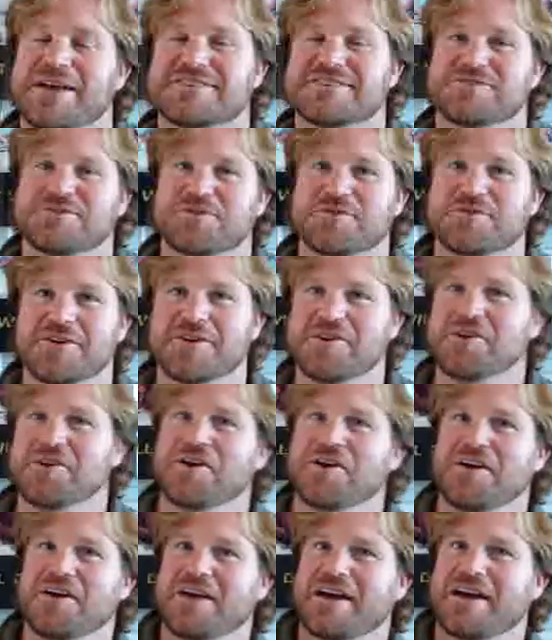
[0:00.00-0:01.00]
Lex
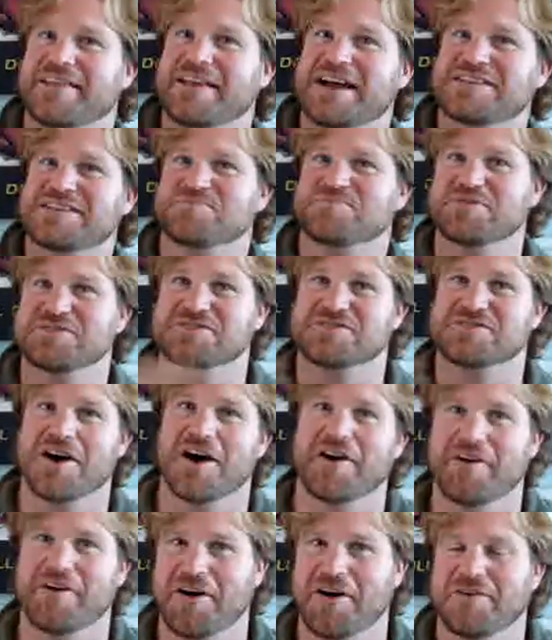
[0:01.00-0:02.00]
Luthor, and that's
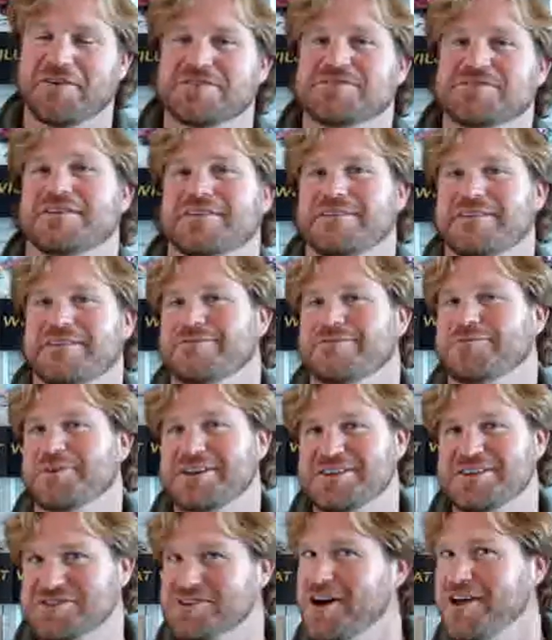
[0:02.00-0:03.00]
Bizarro
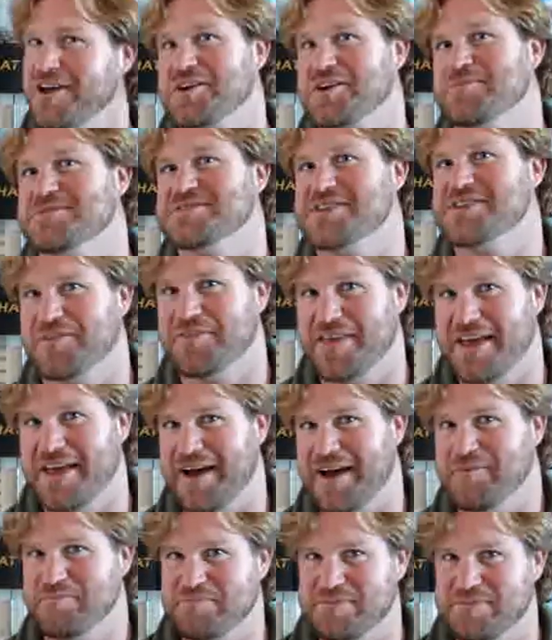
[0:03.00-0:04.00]
when he's calling himself
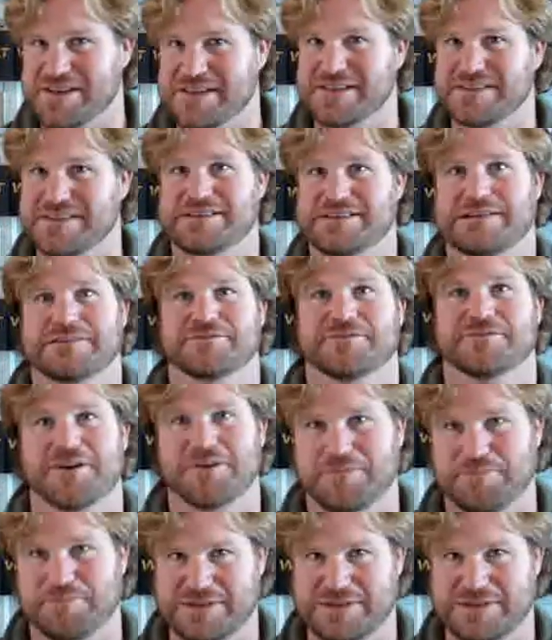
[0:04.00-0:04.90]
that, B0,